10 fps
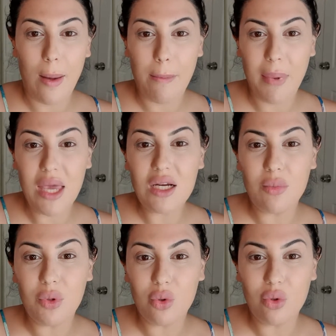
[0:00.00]
makeup
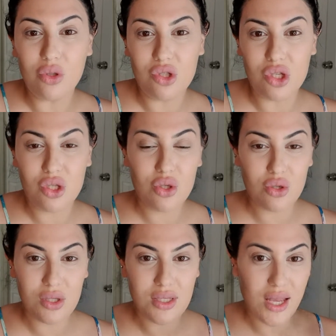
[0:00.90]
look just to
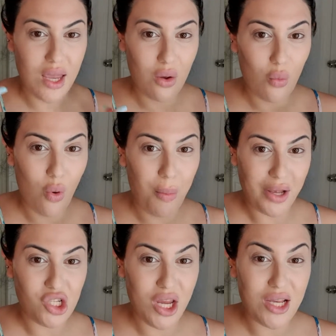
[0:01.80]
see what my
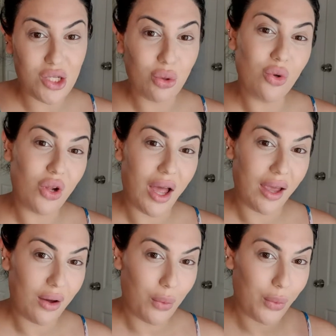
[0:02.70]
cheeks look like
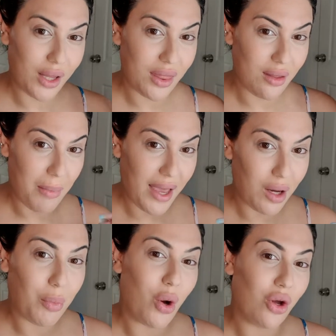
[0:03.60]
with the makeup
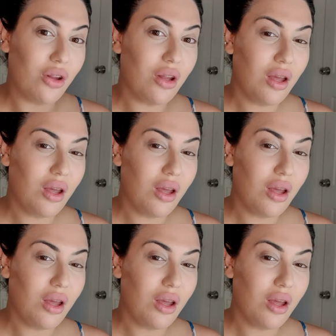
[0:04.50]
on.